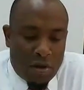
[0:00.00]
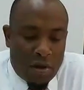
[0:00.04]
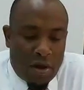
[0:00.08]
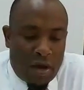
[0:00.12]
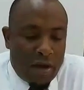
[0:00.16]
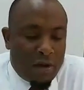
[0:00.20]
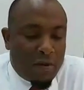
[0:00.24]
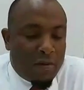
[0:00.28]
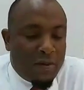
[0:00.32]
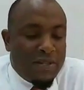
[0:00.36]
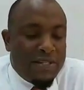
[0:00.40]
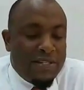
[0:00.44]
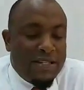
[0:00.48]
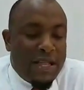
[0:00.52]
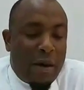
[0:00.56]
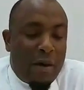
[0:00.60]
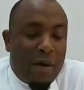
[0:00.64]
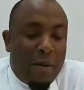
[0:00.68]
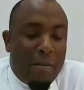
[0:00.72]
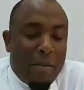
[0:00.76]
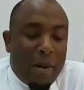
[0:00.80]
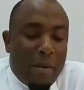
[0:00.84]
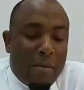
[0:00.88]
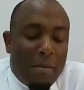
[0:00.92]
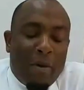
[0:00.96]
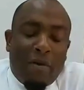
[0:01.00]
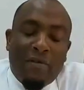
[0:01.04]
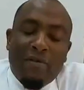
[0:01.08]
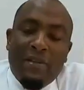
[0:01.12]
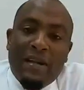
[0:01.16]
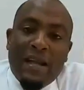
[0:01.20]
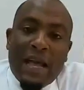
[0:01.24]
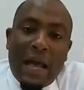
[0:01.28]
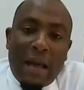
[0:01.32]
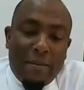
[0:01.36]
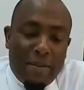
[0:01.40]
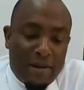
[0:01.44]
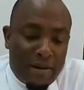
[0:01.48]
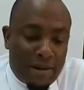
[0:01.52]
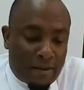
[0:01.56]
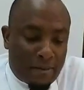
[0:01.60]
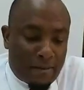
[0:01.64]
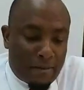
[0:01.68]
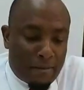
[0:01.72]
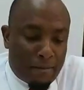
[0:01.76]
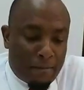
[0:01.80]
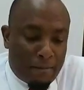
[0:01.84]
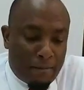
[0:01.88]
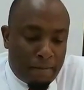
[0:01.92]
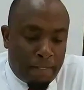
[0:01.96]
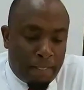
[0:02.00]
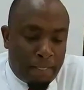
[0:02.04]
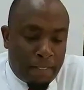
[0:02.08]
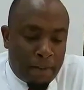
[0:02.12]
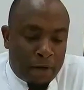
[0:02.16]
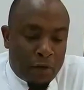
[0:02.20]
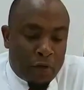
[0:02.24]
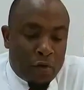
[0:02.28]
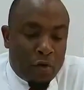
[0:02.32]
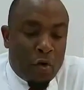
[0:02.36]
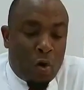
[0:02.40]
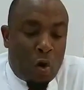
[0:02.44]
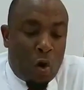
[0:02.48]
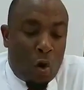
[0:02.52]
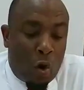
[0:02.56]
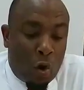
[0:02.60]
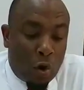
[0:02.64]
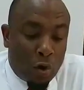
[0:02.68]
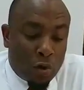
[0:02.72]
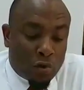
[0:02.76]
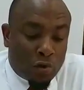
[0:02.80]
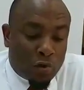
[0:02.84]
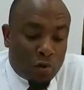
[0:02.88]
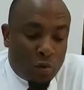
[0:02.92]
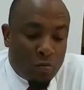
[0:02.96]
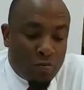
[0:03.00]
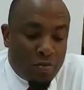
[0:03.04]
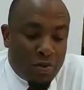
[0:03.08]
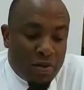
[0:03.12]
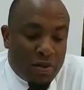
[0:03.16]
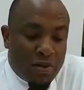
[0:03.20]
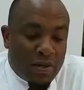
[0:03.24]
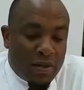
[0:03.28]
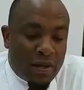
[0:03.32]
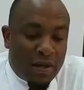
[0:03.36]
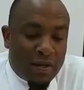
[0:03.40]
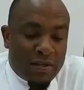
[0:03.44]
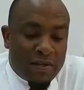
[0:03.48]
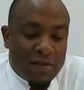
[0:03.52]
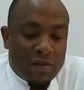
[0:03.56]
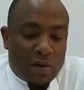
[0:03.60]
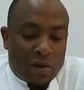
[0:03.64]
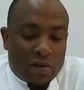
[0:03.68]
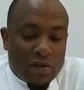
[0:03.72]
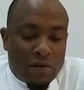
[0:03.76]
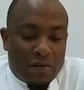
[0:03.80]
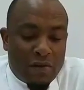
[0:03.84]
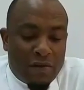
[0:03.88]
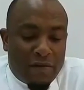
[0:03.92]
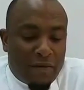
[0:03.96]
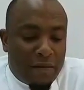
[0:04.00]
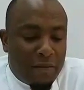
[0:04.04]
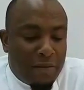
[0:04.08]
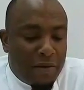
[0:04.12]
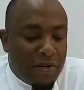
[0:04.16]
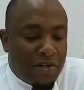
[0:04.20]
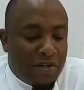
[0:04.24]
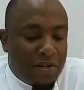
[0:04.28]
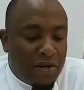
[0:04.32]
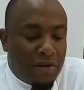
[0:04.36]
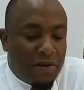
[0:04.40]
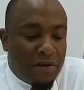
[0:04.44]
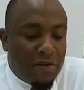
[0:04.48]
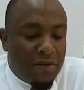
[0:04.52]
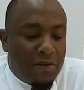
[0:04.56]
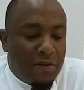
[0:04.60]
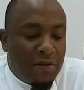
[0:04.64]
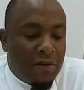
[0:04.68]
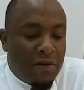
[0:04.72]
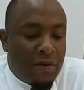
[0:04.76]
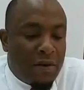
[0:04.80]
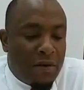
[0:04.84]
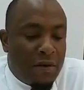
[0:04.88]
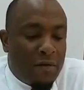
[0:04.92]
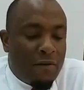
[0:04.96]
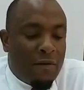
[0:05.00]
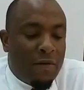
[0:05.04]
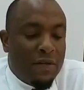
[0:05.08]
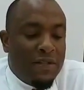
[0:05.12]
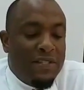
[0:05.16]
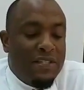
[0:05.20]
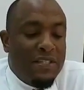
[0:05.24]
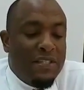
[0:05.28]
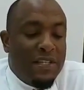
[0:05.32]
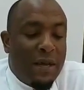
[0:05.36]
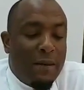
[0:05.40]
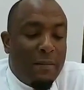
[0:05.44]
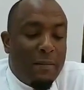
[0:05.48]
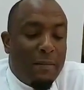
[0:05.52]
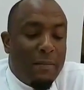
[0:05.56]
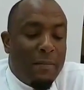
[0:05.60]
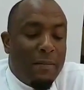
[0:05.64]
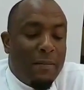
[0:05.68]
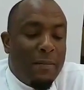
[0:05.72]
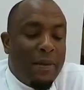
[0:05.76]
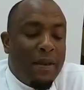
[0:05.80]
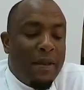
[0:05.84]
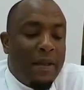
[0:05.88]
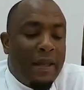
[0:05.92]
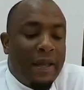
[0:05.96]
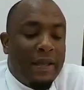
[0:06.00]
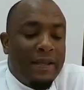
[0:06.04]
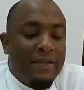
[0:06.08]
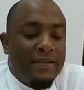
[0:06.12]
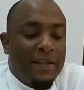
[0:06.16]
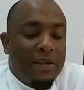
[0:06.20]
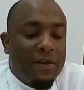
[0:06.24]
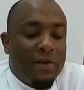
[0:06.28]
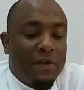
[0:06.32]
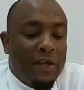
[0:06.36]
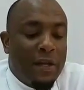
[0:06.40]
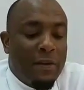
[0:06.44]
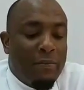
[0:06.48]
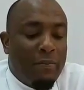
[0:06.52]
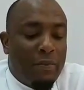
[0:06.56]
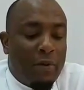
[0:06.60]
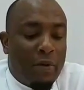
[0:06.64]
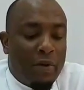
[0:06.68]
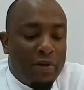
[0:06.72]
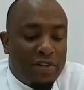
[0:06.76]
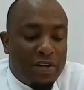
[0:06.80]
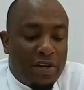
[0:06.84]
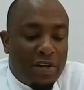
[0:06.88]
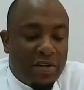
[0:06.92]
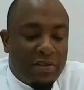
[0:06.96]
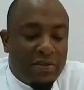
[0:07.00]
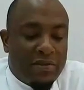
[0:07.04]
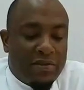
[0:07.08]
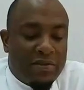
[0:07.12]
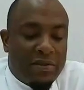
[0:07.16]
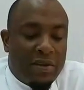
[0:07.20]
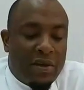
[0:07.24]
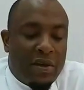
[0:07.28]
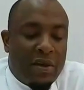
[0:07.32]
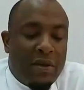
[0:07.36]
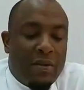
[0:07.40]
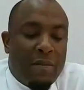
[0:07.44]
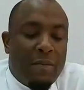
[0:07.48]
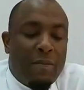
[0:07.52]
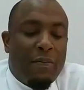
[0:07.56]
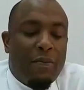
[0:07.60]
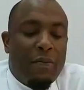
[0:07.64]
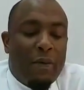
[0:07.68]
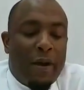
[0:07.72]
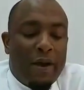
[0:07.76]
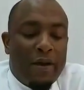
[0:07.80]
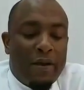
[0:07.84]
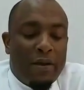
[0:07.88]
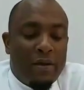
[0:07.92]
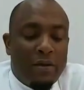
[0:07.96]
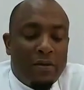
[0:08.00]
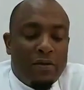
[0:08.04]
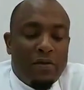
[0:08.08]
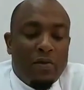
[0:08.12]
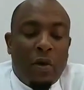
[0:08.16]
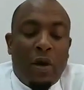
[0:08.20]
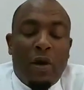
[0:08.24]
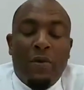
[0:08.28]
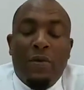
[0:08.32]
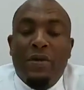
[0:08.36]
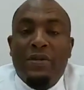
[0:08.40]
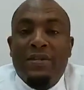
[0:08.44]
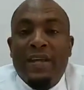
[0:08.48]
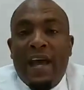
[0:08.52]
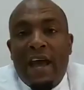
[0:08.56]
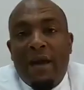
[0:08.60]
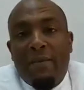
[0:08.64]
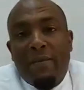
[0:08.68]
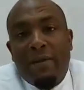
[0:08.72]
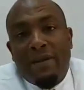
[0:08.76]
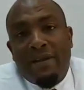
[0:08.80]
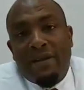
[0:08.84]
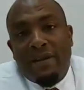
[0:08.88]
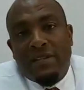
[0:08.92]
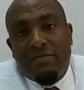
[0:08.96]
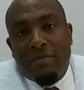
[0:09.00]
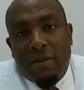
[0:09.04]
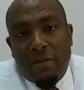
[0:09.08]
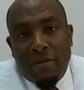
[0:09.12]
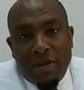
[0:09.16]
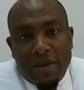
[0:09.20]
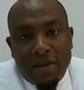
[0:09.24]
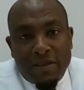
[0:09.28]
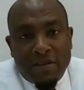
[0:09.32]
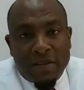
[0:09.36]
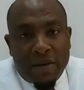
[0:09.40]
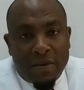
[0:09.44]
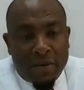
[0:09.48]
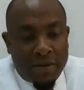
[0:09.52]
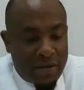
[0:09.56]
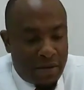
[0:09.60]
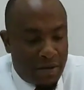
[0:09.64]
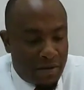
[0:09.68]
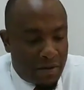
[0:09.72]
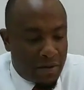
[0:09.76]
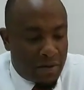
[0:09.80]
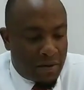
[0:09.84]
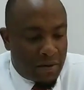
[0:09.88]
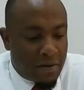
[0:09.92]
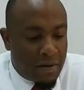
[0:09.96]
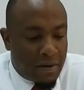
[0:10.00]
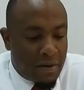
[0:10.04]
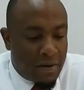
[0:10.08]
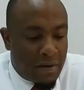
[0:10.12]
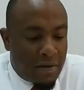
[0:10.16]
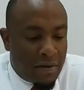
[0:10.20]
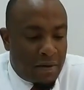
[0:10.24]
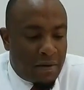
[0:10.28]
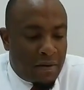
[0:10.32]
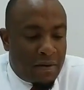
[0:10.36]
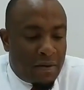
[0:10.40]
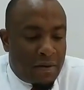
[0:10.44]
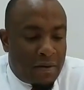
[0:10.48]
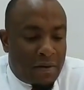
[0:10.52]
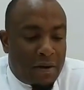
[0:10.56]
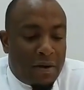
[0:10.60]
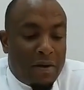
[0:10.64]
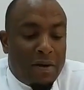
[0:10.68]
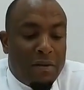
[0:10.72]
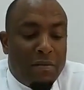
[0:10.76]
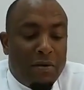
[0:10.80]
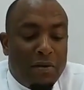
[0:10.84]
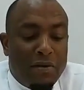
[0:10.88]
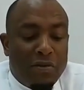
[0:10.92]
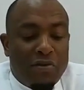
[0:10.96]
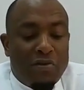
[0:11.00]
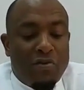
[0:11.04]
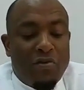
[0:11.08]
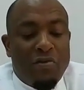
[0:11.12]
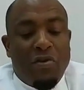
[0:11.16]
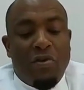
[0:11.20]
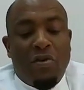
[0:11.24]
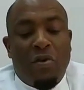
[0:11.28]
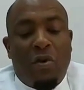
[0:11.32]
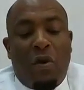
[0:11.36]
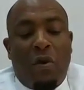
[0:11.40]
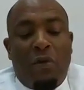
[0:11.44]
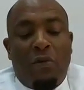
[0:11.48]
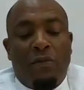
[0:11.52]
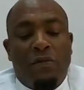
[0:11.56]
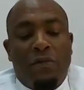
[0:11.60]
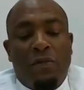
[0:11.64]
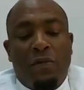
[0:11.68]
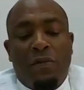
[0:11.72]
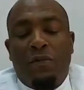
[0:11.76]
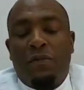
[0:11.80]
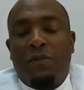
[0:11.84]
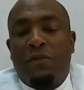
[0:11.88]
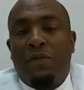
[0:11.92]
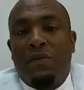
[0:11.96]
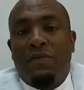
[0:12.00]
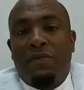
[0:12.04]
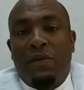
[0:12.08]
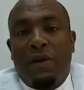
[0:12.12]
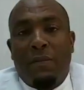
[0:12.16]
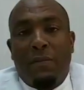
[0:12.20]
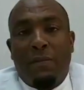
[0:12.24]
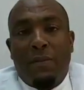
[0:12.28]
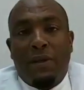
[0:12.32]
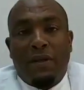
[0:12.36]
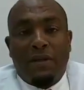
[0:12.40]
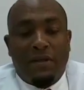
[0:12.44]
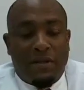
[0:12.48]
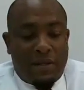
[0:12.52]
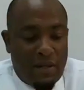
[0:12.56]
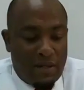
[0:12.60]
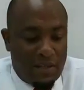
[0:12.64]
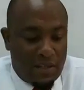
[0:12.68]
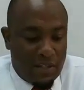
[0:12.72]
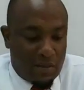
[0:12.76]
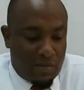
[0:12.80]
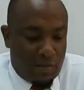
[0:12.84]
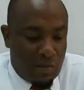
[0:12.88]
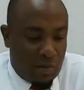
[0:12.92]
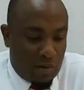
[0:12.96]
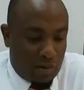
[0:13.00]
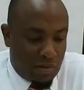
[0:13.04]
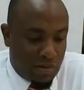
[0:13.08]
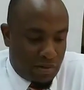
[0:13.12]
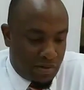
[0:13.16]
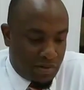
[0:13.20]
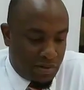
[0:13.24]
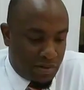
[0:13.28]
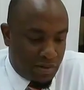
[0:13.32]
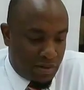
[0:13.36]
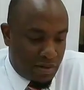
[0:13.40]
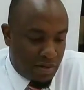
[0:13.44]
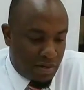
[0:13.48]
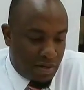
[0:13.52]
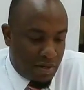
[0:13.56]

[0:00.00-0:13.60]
and who is now a member of the cabinet, should also be a source of information for some executed projects prior to her retirement as Permanent Secretary in the Ministry of Youth Development and Sports.